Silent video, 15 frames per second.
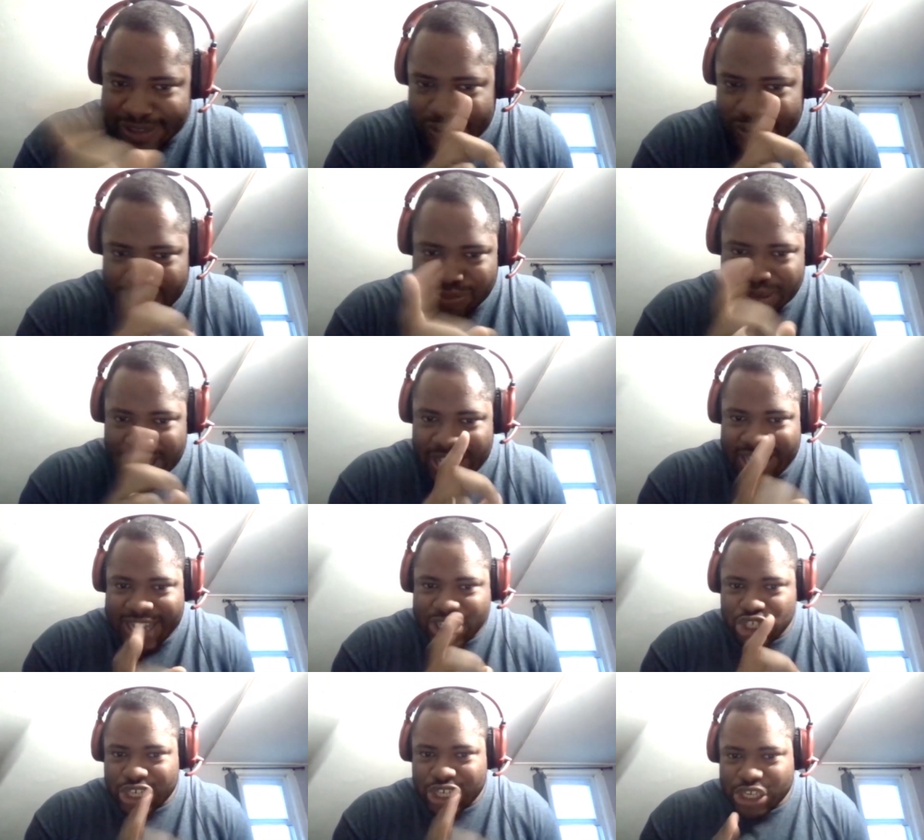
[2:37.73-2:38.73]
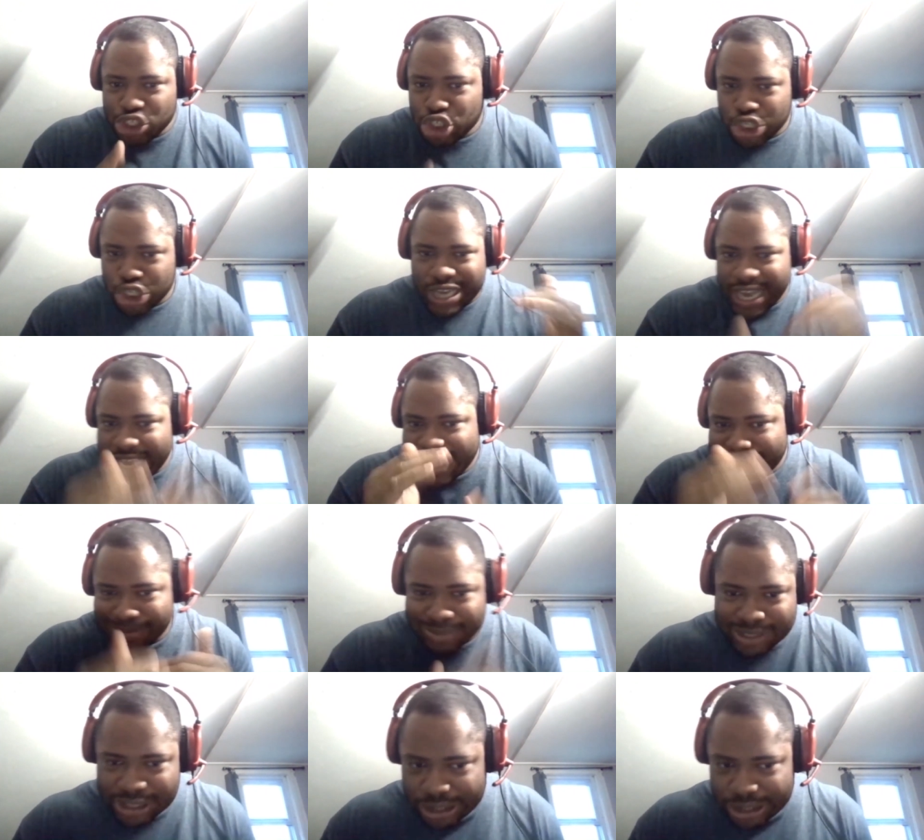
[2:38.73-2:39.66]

if you're playing educational games.